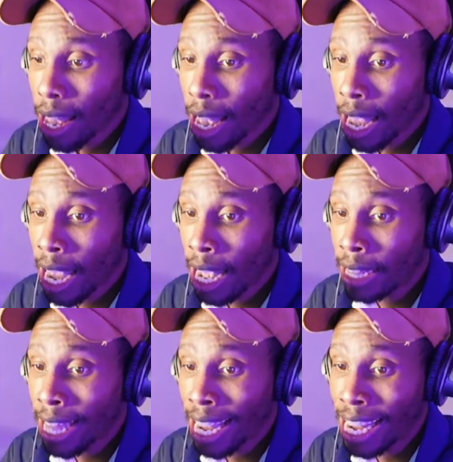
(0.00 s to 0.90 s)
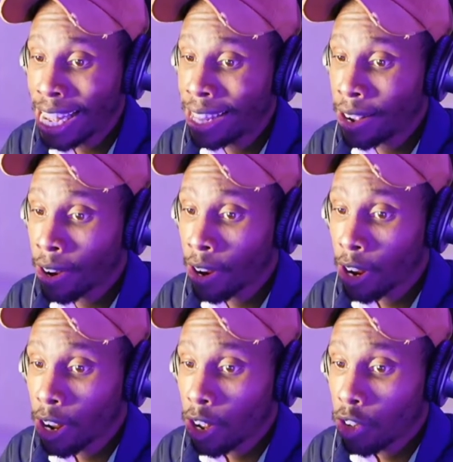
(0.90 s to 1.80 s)
And they either,
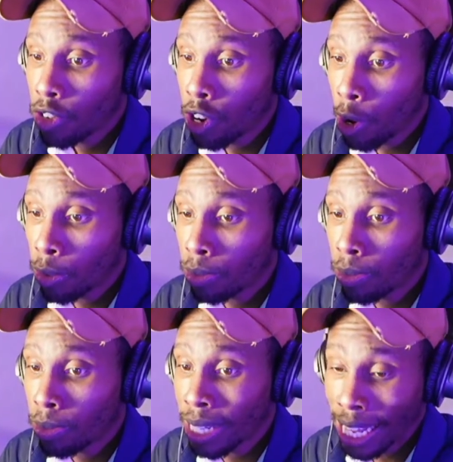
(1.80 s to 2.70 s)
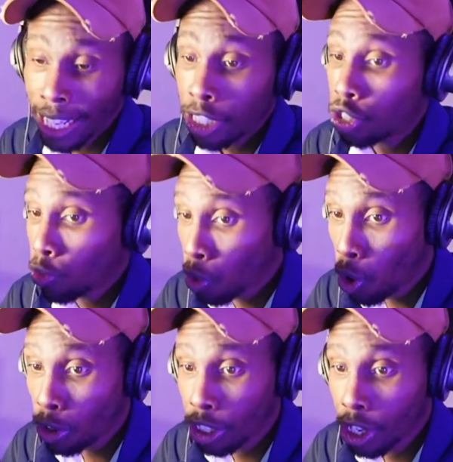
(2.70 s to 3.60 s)
say this is the
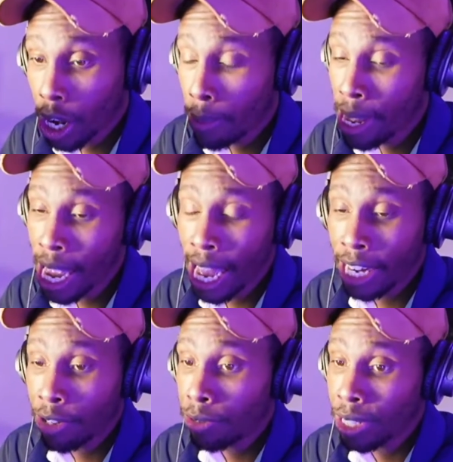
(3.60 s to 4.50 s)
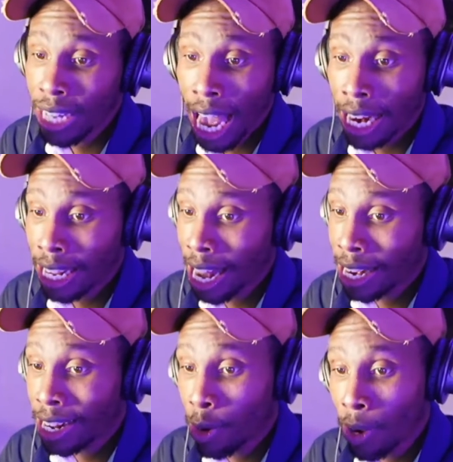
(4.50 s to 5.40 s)
role that you're going to be in. You just got to kind
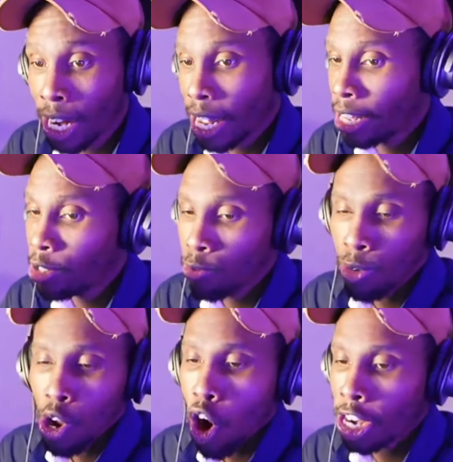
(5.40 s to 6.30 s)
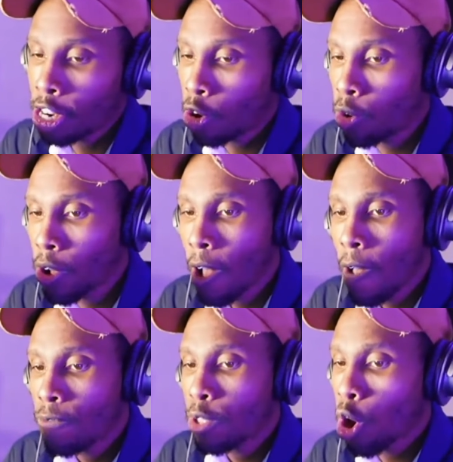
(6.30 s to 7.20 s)
of deal with it. And we already know
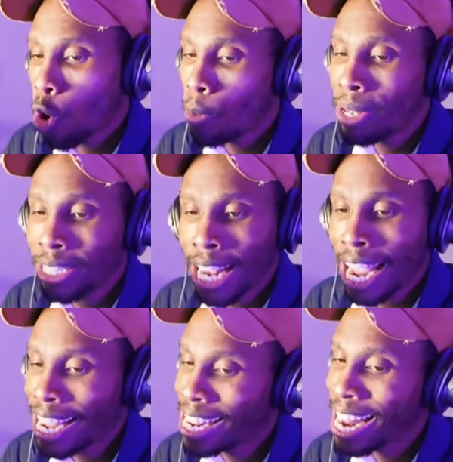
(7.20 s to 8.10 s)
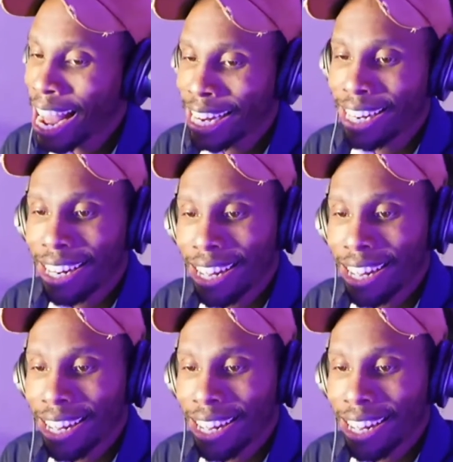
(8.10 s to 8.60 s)
OBJ, he going